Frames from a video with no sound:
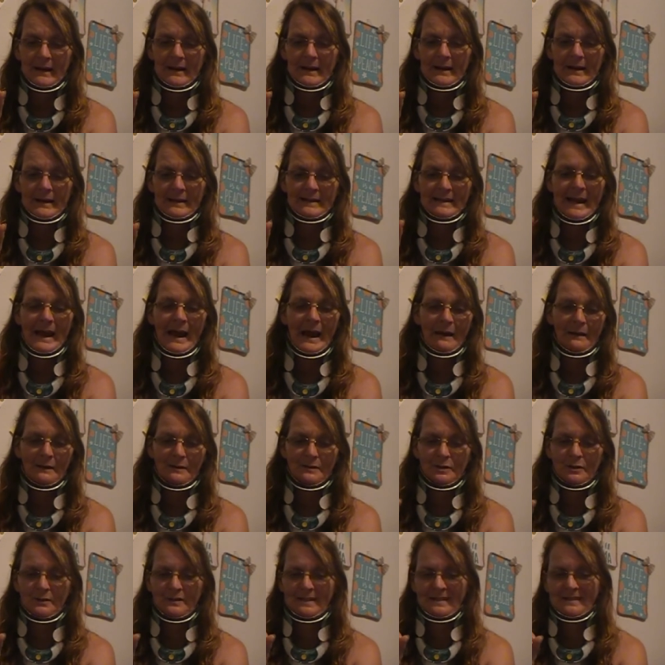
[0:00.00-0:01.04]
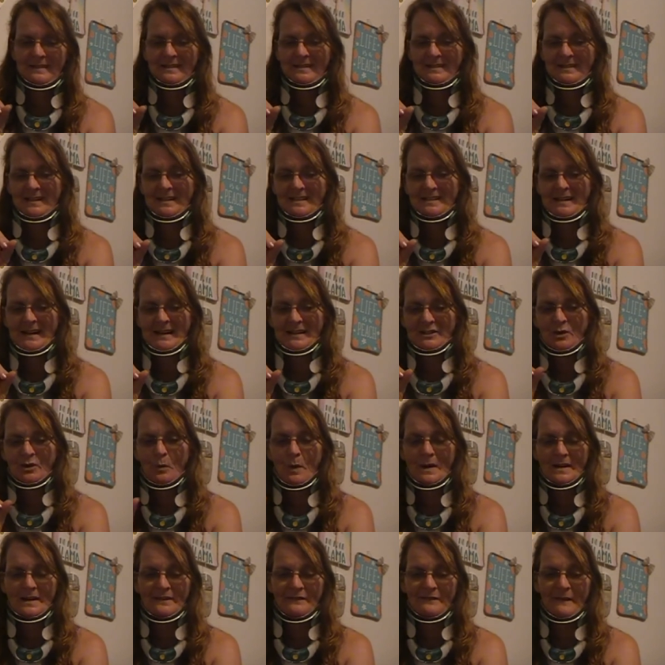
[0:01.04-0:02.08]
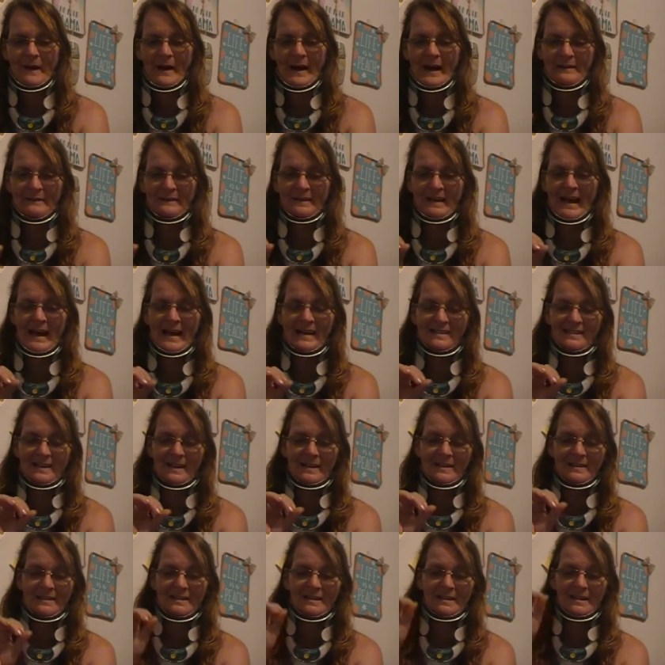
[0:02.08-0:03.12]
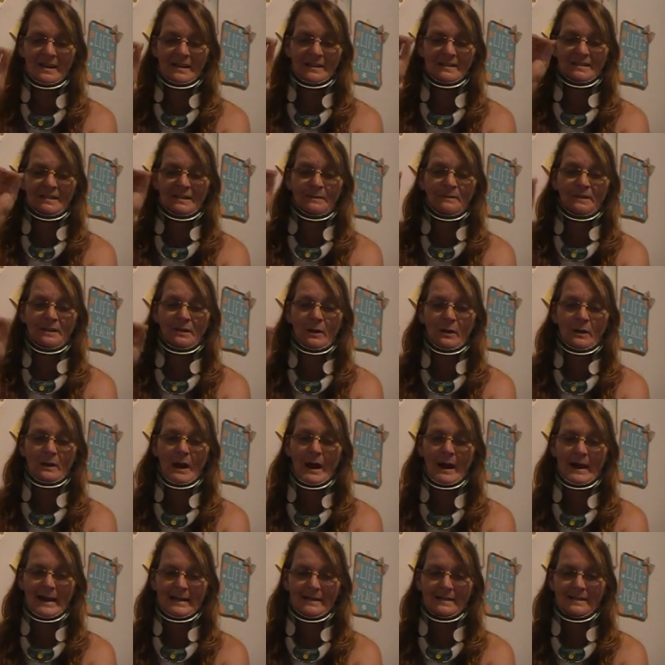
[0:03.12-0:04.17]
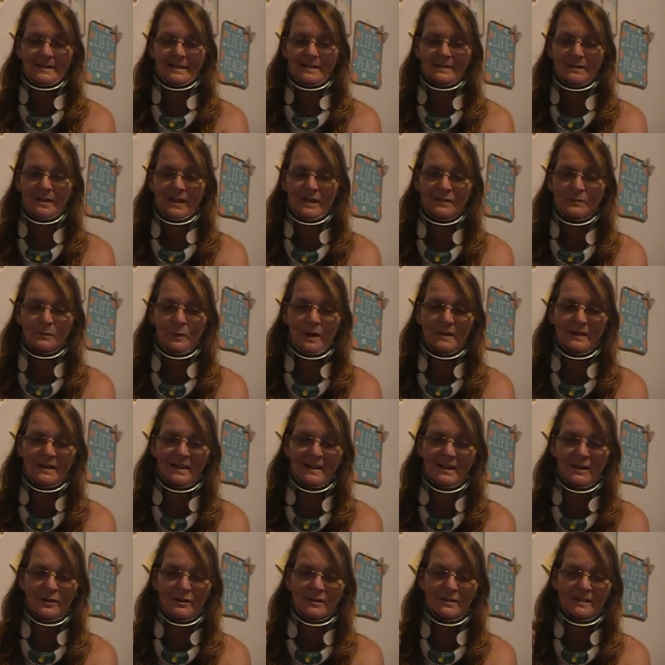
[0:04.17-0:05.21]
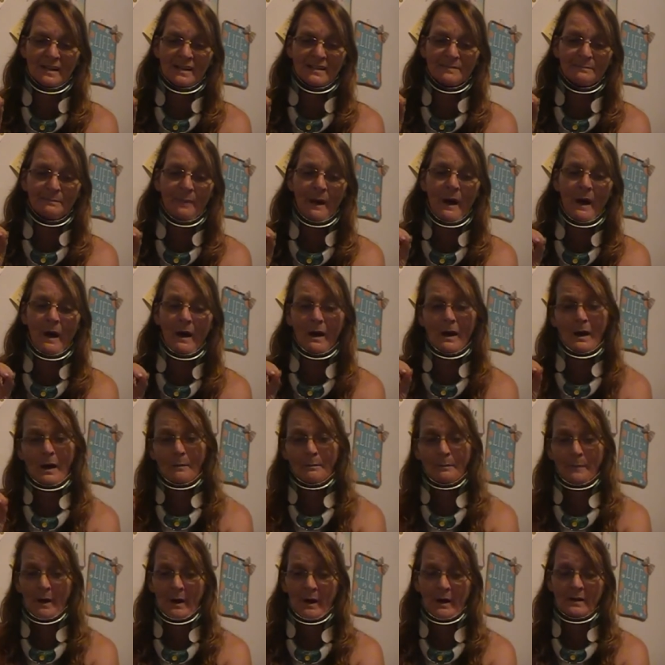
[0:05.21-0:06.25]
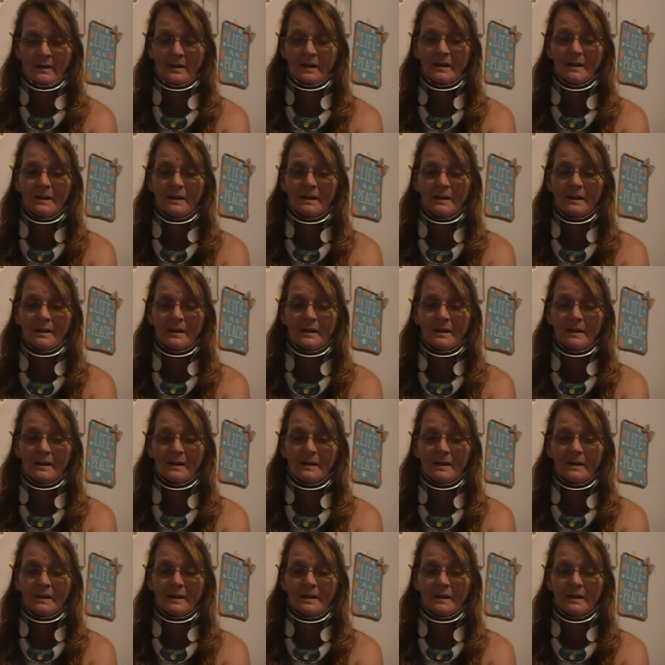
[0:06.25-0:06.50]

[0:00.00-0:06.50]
A calendar thing that says like 25. It has some little lights. It says one here says Bah Humbug.